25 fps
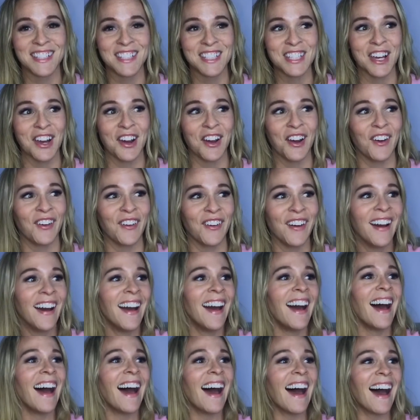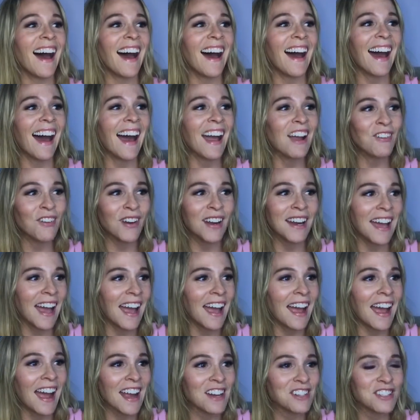so, I want,
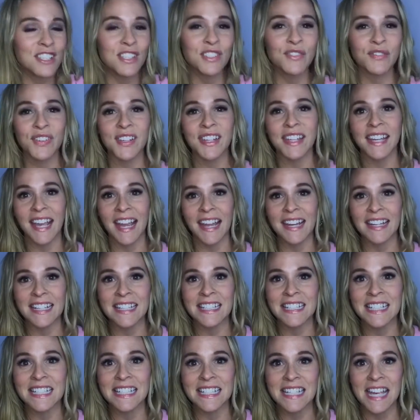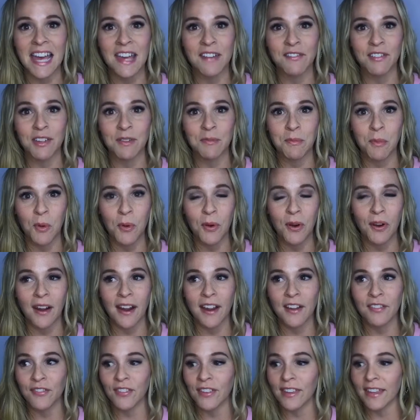I, I just feel like I need to dive in more.
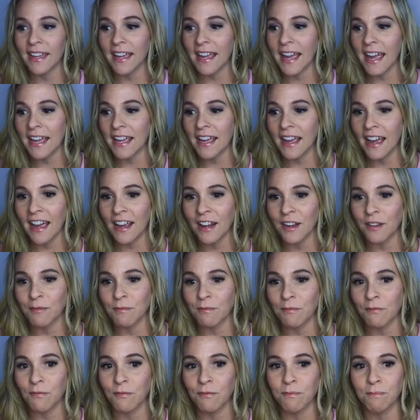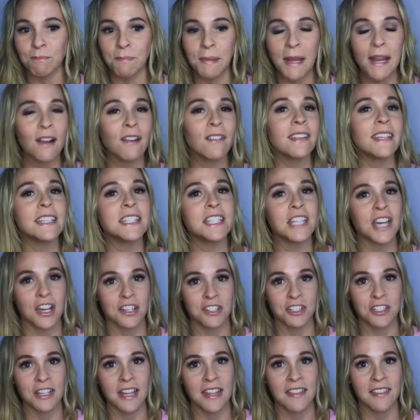I feel like I, I barely
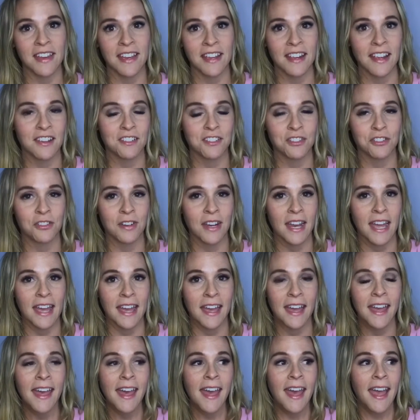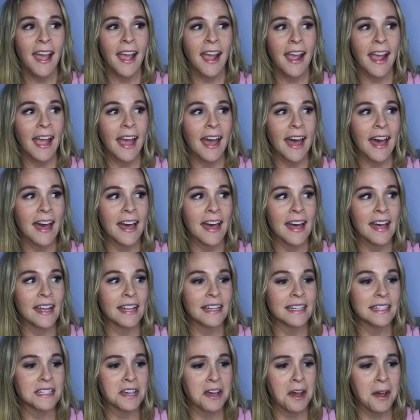touched on that yesterday,
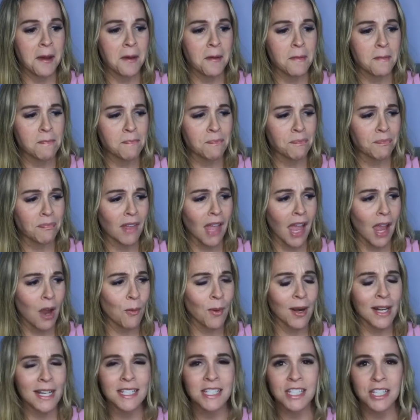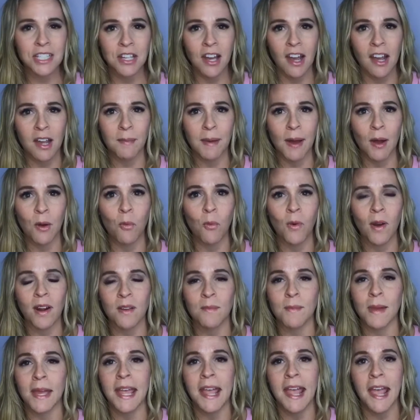and um, I wanted to talk about one
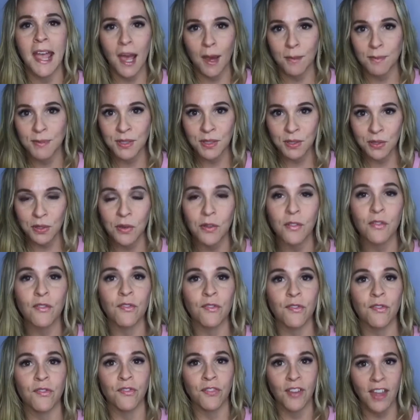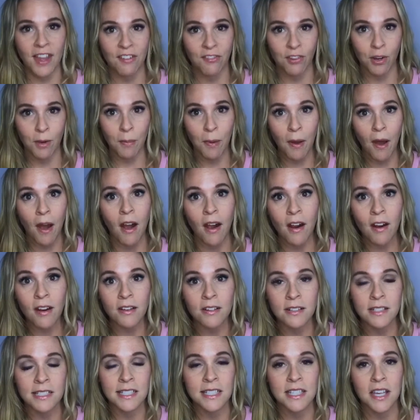of my absolute favorite
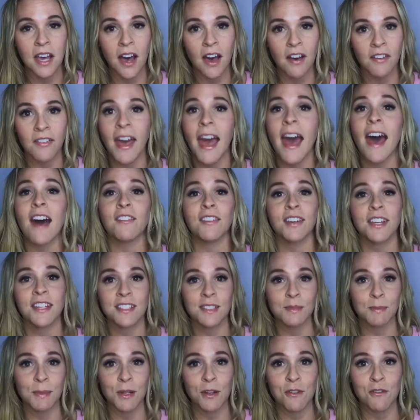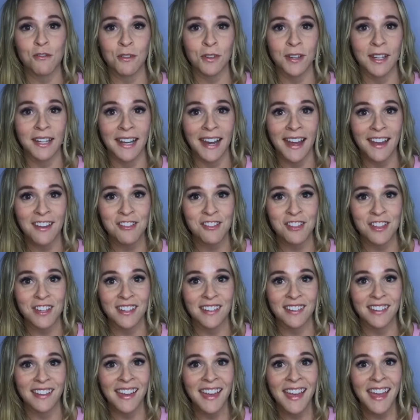parts of having a spiritual
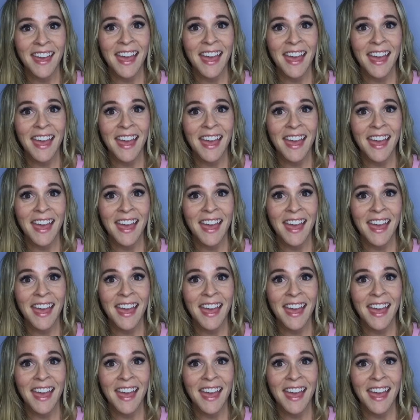connection.